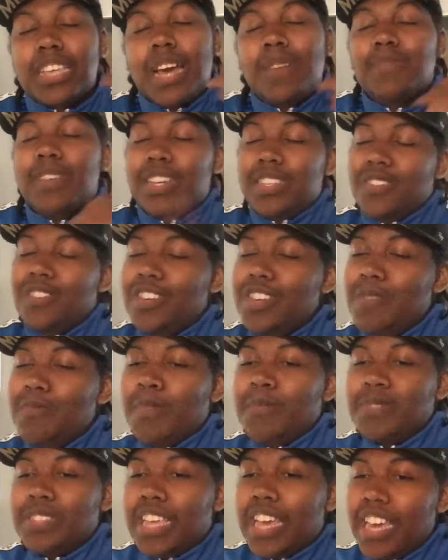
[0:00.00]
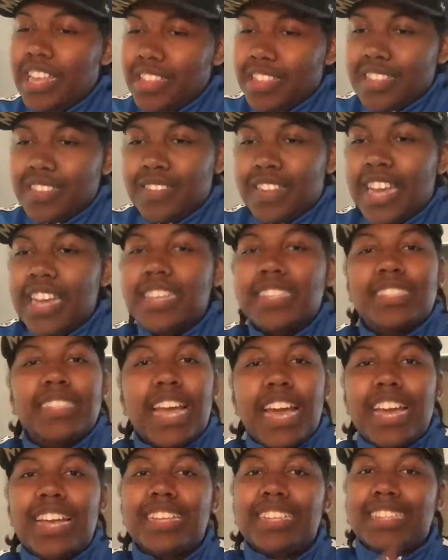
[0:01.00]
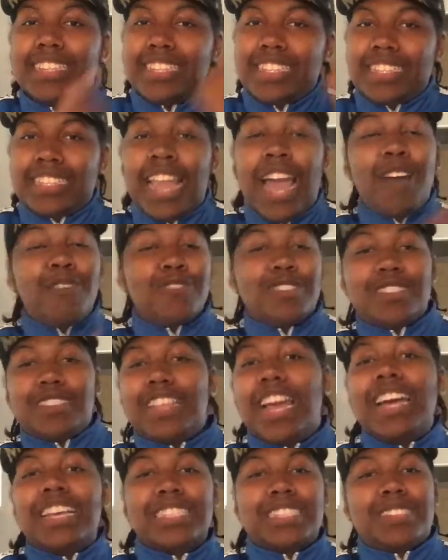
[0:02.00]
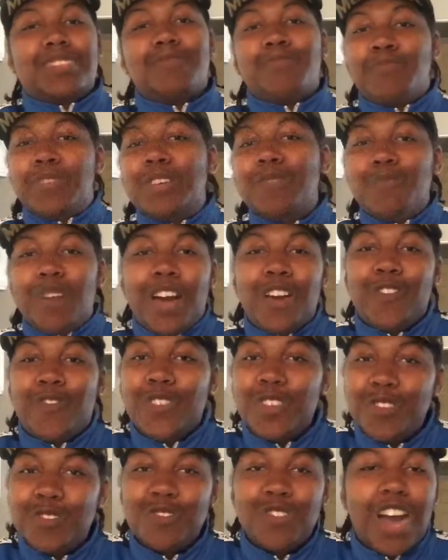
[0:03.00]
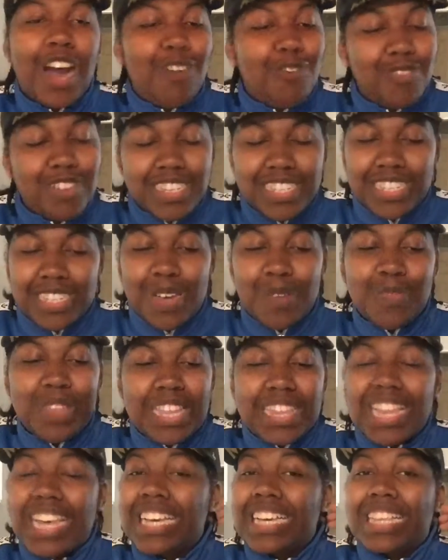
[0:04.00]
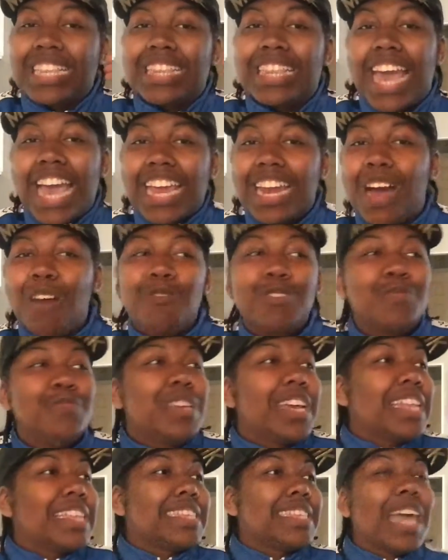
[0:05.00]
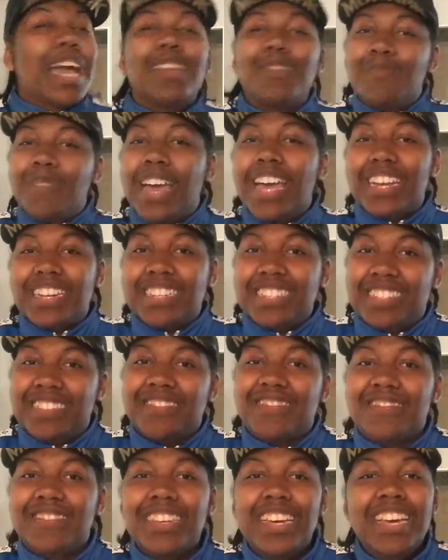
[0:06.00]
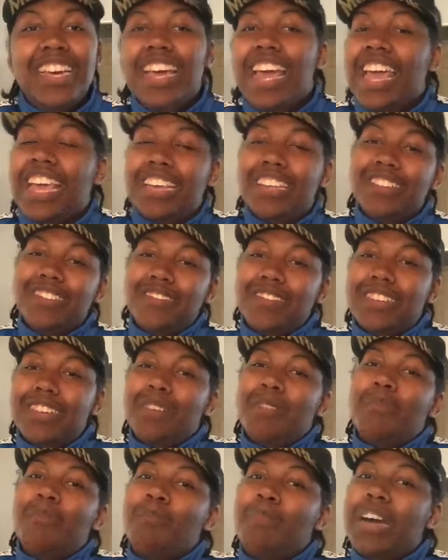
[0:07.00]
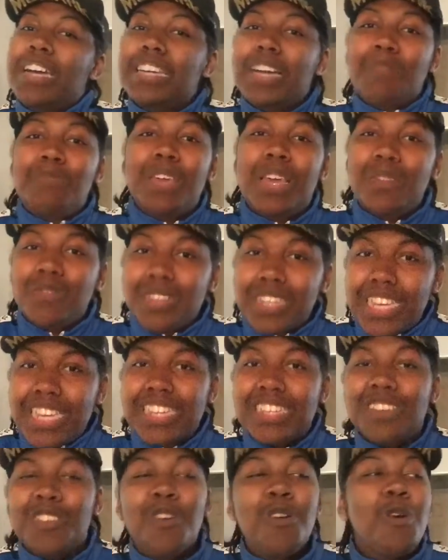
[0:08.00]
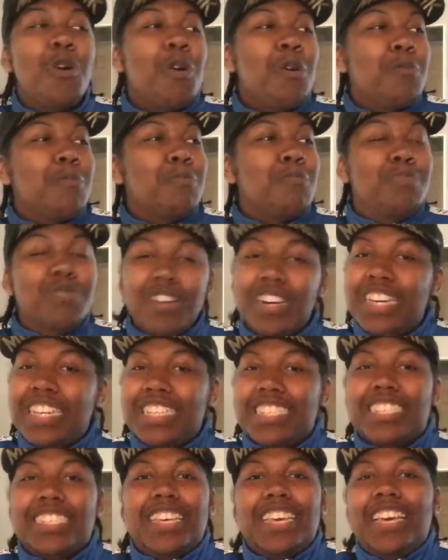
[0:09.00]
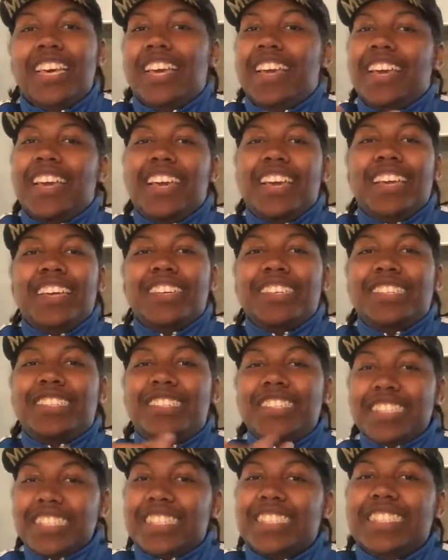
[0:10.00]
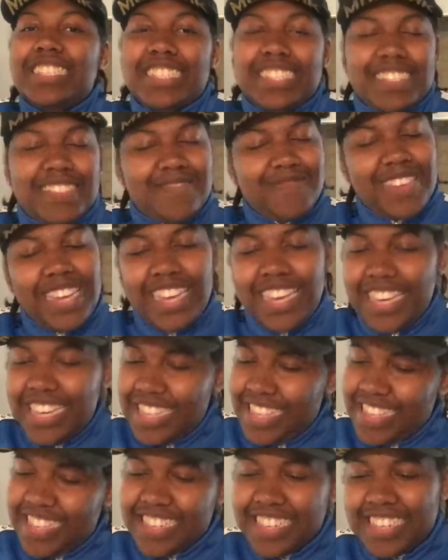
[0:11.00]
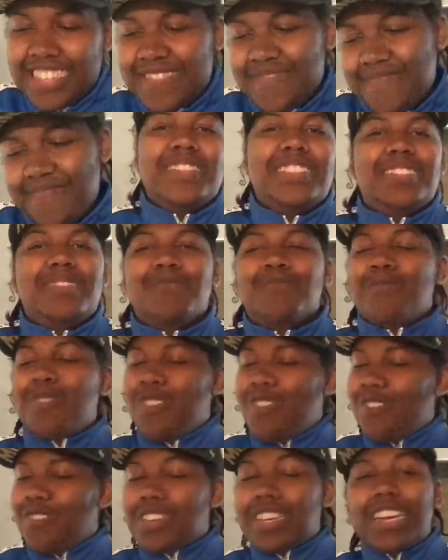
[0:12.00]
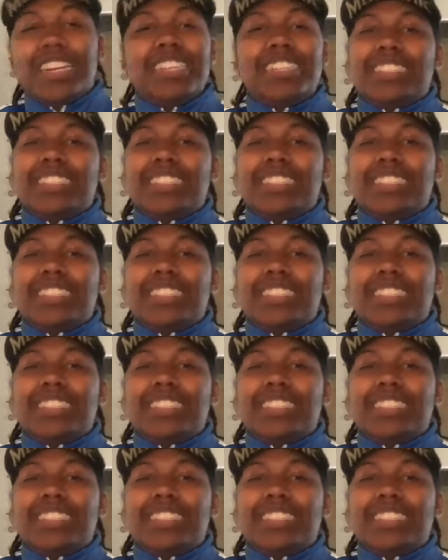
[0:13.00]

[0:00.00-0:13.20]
Type that joint up. I'm telling you, that that. That was, that's been my fuel. I want something like that. I want to be at that magnitude. And you know what? Might not be able to get it, but just to, man, look, bro.